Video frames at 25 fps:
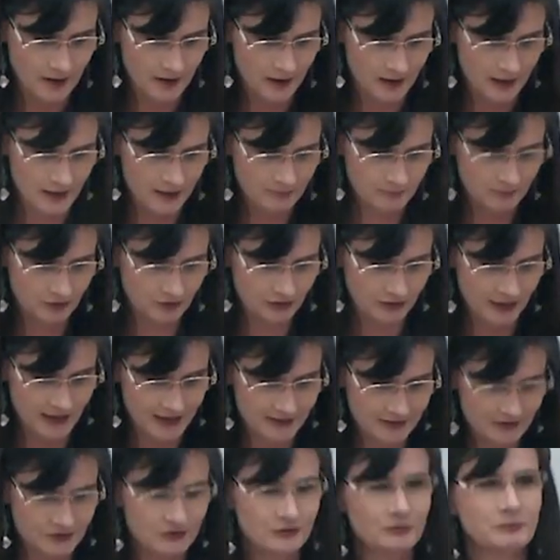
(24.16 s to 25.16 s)
I'm
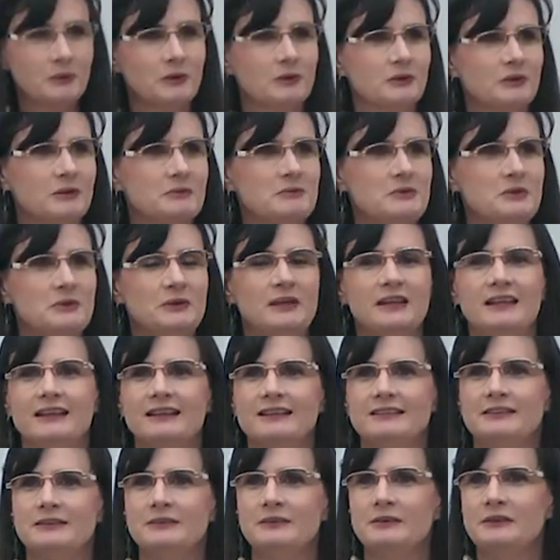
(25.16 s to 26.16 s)
delighted to welcome you
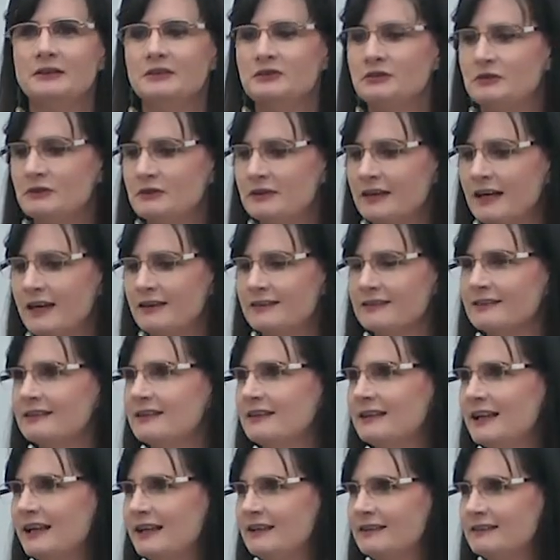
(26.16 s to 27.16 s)
here to the two
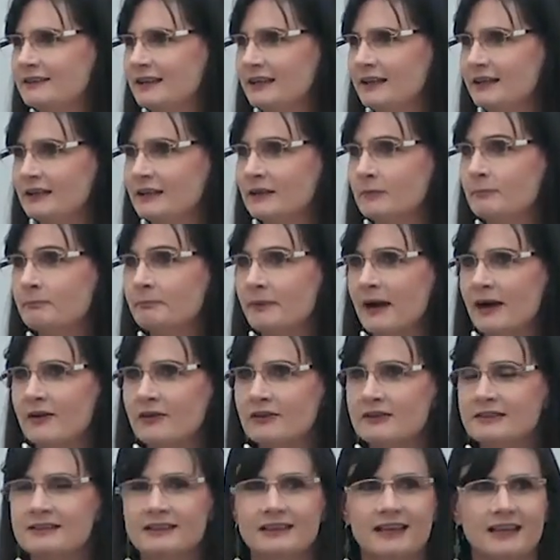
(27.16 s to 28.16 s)
thousand eighteen
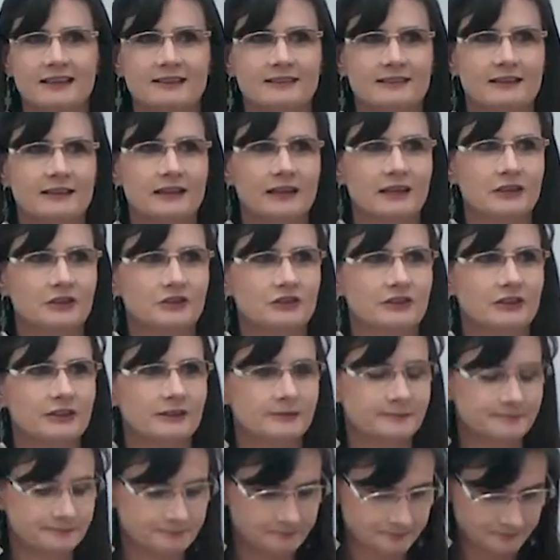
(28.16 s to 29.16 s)
Baron de Lancey
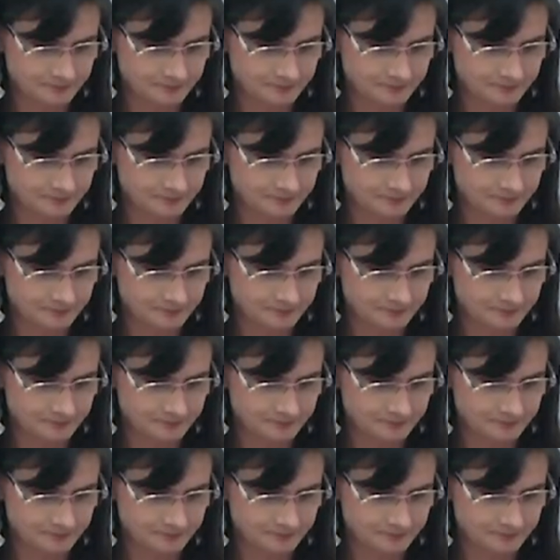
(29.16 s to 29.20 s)
Lecture.